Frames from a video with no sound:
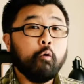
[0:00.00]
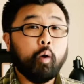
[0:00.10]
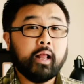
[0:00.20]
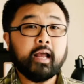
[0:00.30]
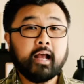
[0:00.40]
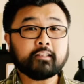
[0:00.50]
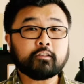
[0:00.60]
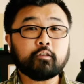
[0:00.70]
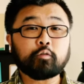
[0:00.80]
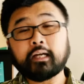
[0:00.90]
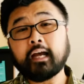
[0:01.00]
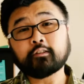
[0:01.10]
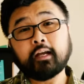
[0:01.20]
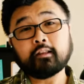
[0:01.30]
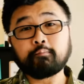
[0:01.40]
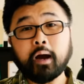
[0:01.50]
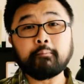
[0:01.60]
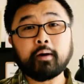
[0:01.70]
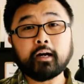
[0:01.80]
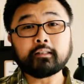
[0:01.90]
What I had to do was I actually had to buy
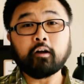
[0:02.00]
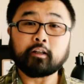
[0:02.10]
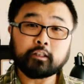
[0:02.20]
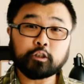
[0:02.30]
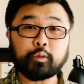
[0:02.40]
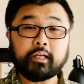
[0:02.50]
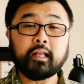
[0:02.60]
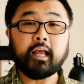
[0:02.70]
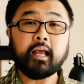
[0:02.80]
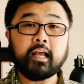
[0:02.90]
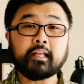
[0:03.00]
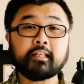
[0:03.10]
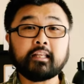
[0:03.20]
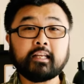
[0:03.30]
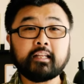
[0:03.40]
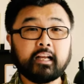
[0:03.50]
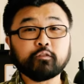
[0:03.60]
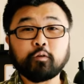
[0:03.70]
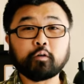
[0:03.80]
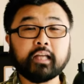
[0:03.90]
mine on the street, and the nice
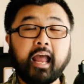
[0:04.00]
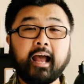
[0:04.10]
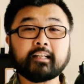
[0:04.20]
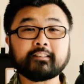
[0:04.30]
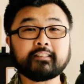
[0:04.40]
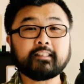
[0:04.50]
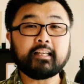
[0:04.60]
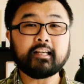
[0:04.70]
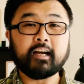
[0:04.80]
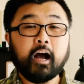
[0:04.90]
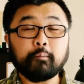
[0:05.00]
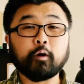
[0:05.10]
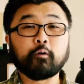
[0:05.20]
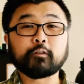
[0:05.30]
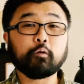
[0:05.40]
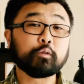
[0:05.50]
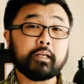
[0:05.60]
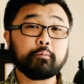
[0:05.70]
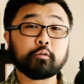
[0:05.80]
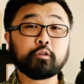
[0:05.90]
folks at the AMBA Hotel was
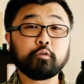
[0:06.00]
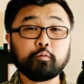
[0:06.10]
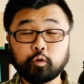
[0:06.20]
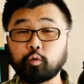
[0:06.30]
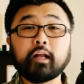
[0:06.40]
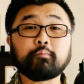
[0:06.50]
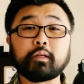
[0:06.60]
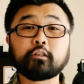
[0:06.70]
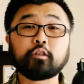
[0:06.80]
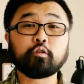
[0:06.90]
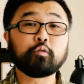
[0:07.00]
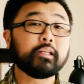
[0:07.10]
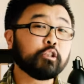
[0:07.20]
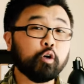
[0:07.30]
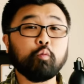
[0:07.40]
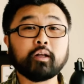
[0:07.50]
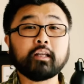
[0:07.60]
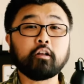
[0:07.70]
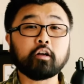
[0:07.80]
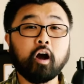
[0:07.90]
able to direct me to the Chunghwa
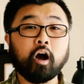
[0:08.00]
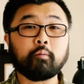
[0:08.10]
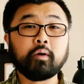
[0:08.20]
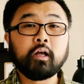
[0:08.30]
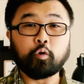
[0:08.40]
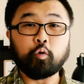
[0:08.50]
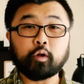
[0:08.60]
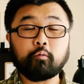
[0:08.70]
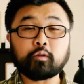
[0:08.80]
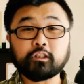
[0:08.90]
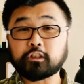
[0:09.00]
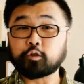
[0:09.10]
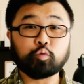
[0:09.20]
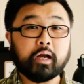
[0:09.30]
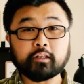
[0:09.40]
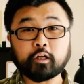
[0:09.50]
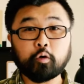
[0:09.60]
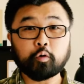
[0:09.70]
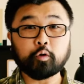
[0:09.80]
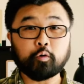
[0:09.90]
Telecom store that was just around the
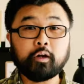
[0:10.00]
corner.